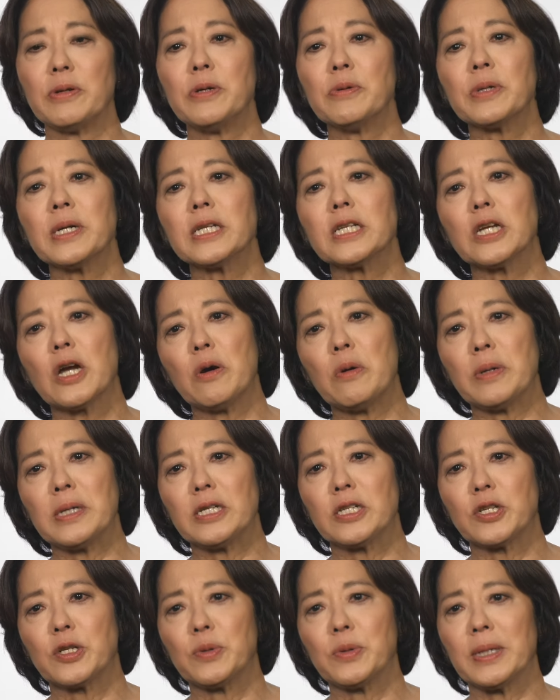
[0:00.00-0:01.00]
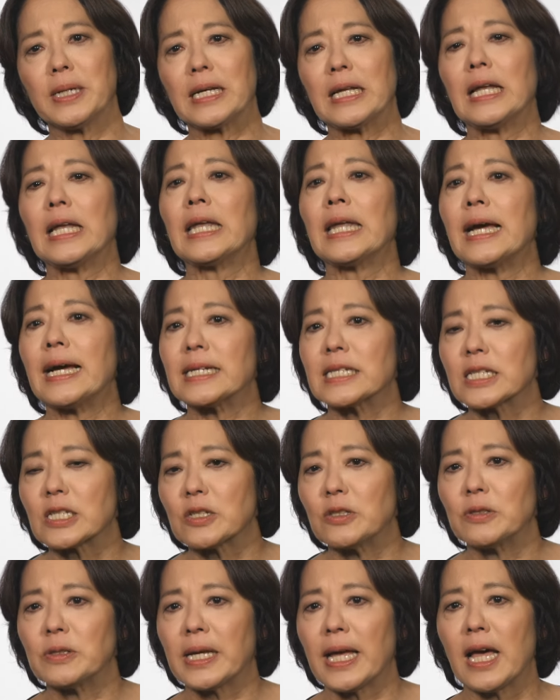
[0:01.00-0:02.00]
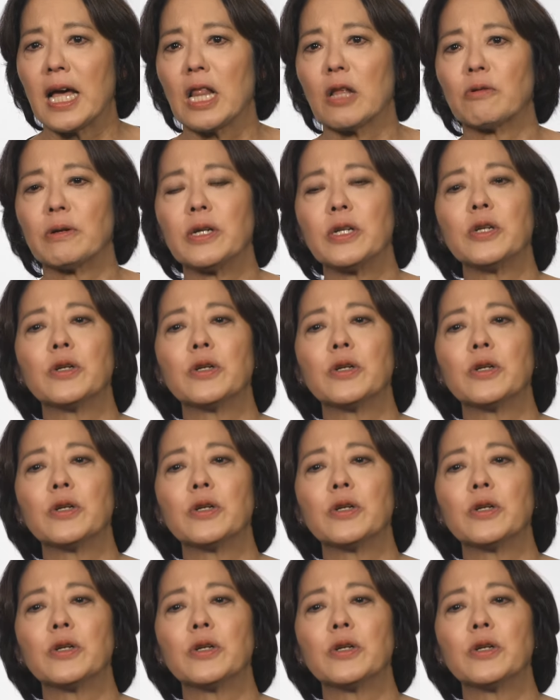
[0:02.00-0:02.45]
you could go into a classical gallery